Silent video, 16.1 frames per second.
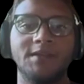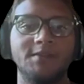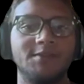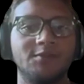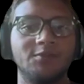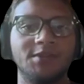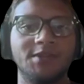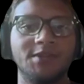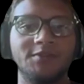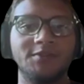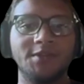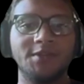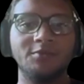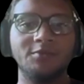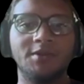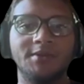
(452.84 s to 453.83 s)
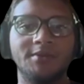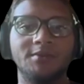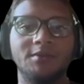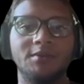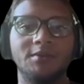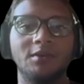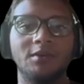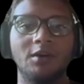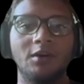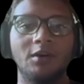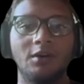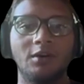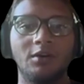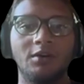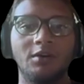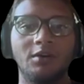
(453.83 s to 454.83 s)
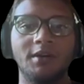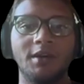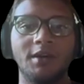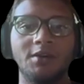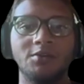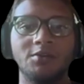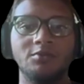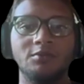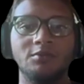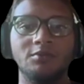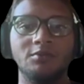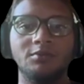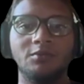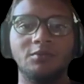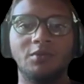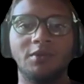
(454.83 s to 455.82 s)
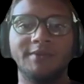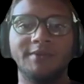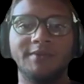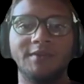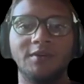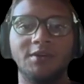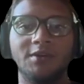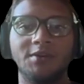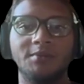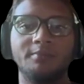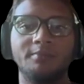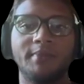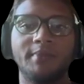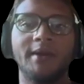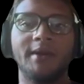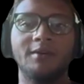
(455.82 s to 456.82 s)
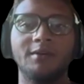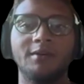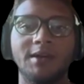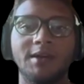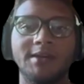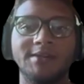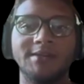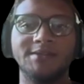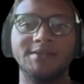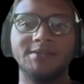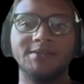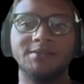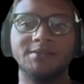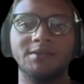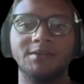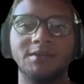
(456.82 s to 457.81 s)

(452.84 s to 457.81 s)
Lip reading: In 2021, Hong and Yoon worked on a parallelizing